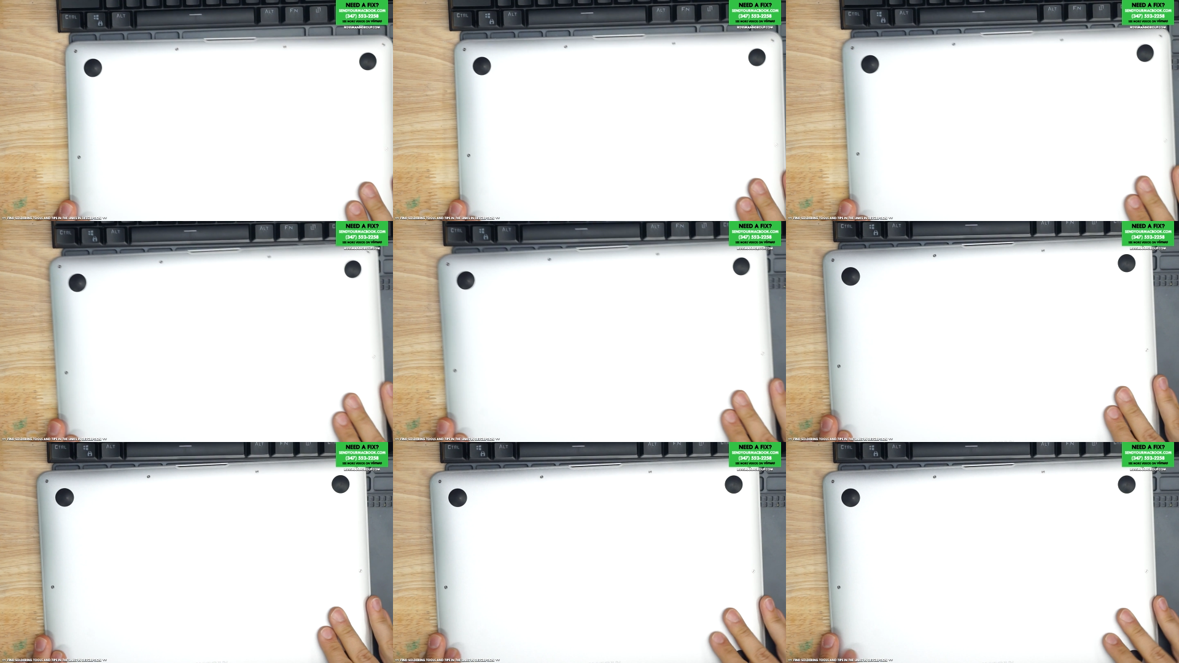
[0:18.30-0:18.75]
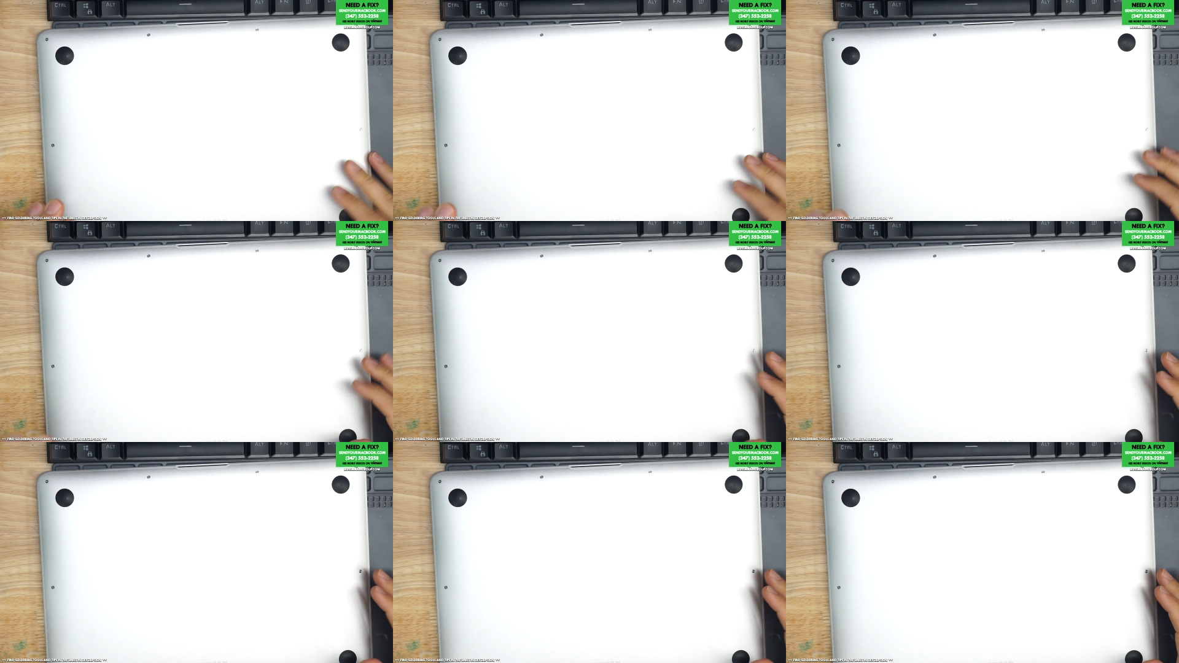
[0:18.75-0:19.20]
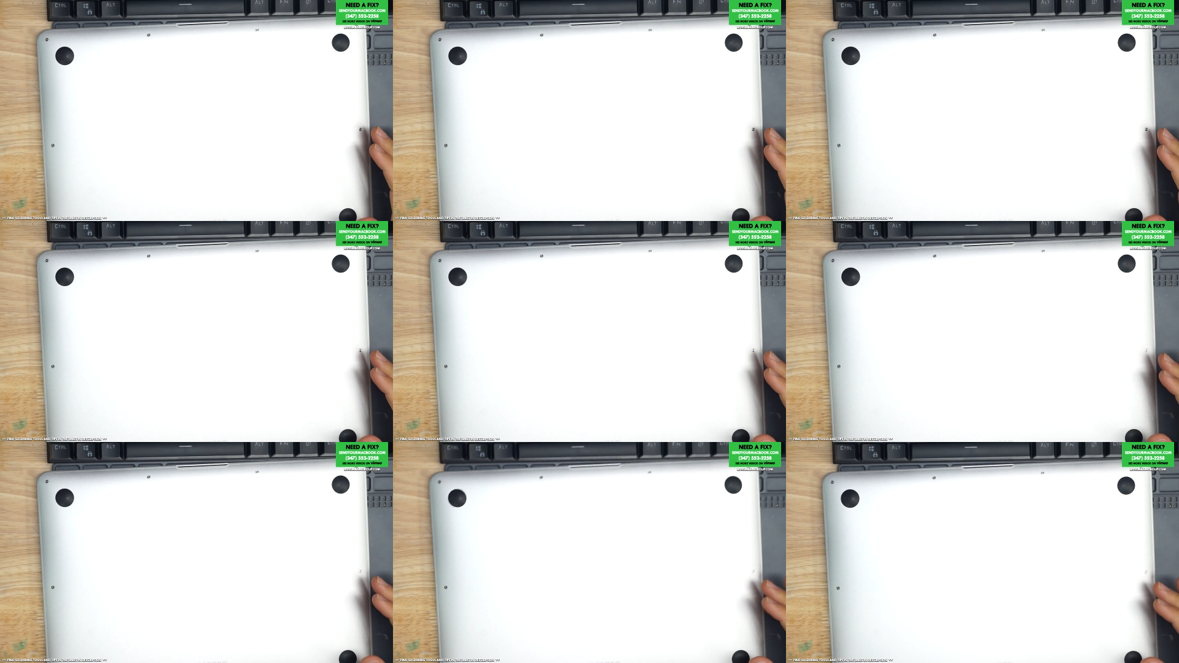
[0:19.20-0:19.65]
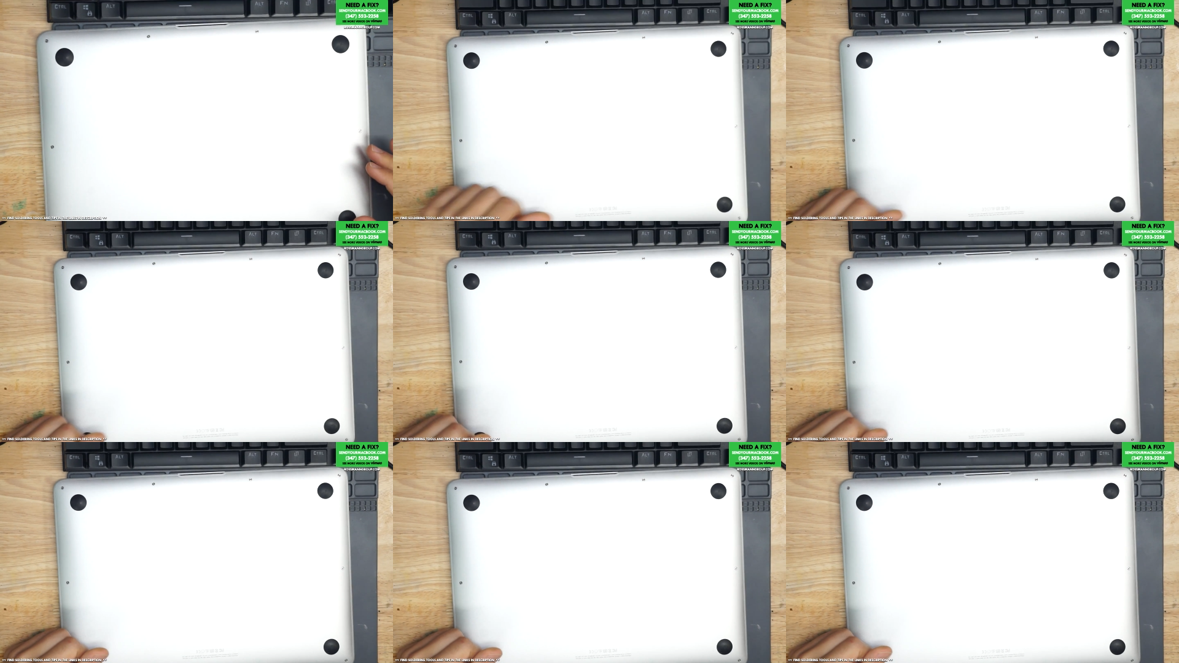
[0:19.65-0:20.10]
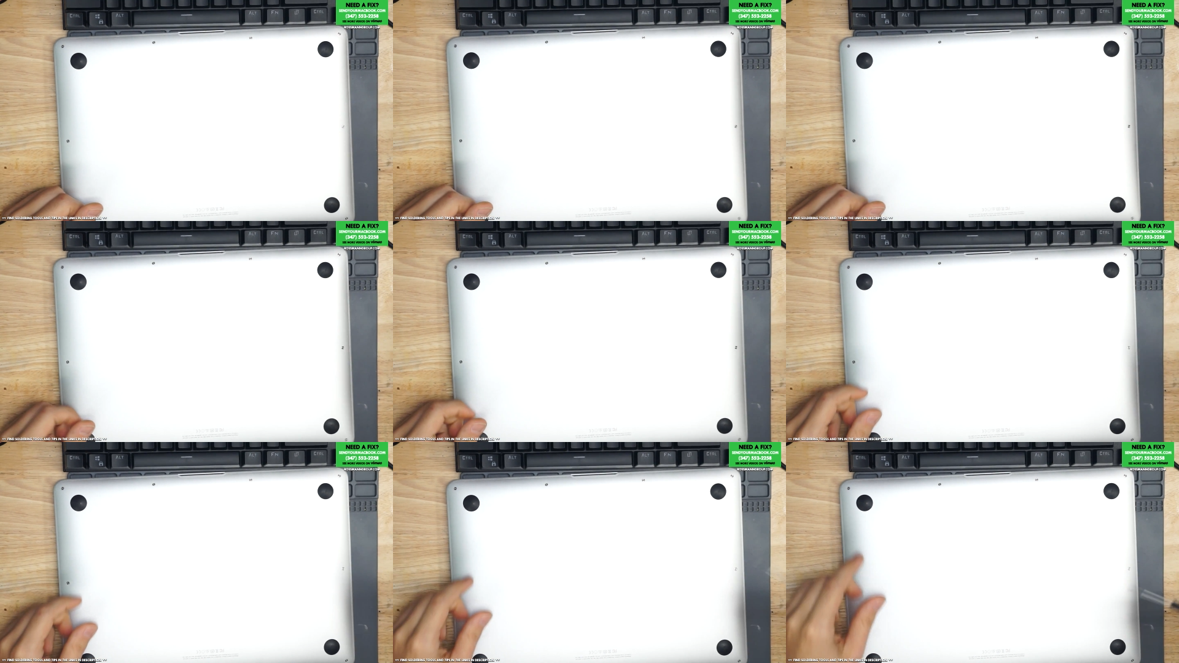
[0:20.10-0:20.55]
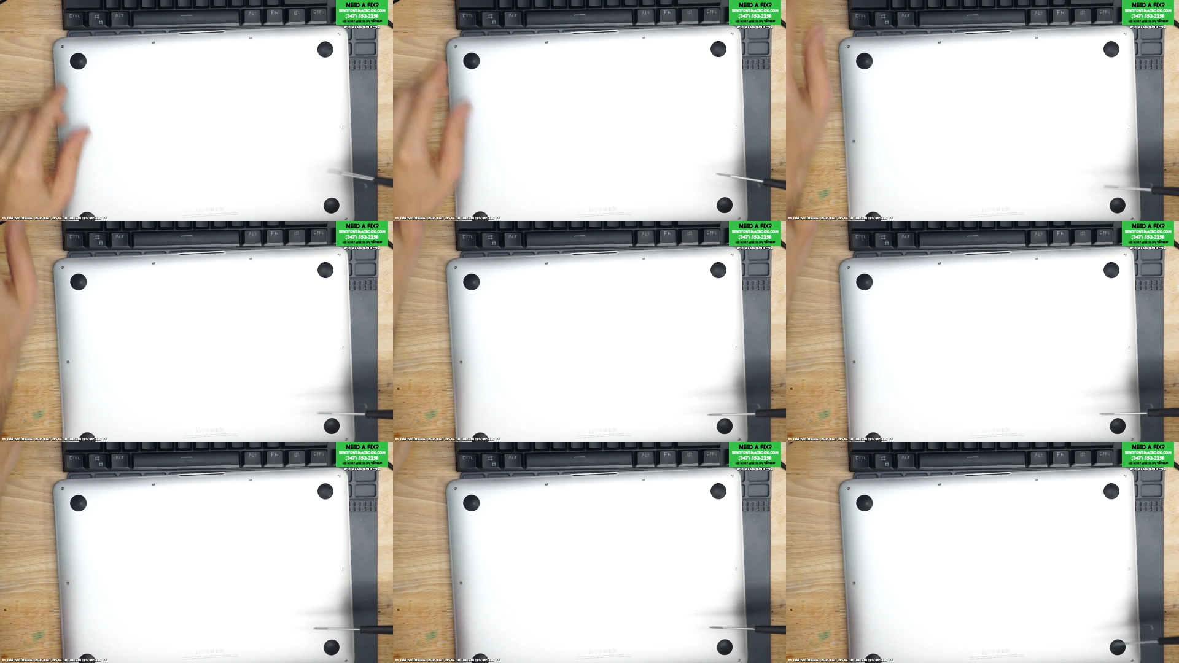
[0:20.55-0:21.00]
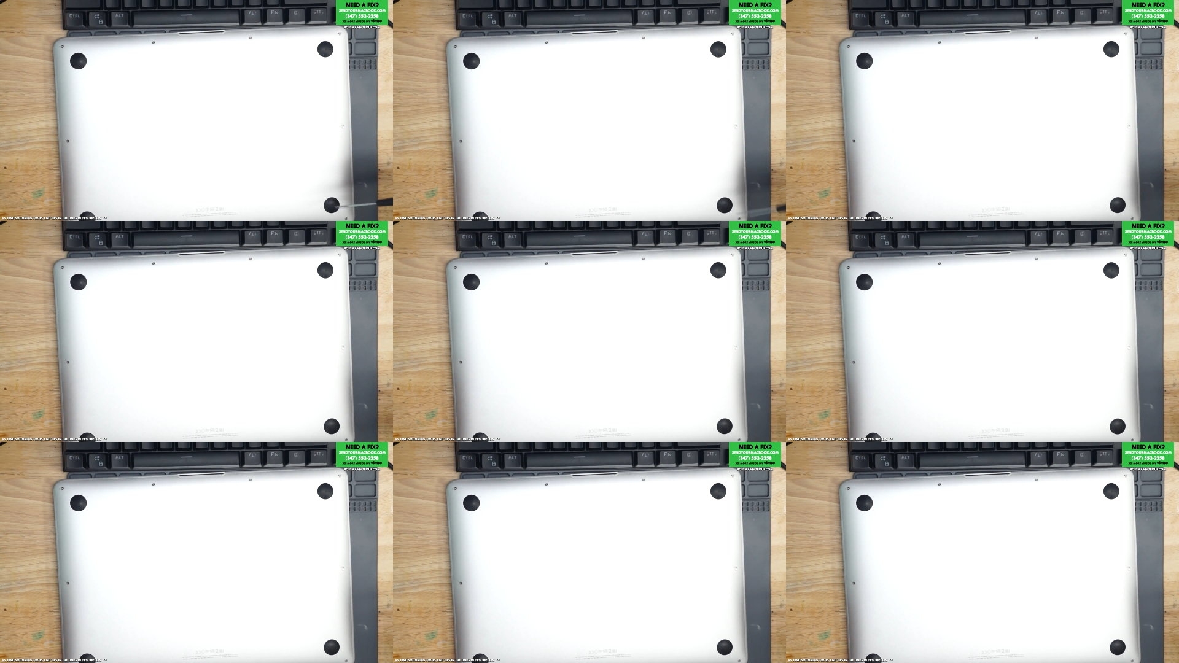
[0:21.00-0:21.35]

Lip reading: (no speaker visible)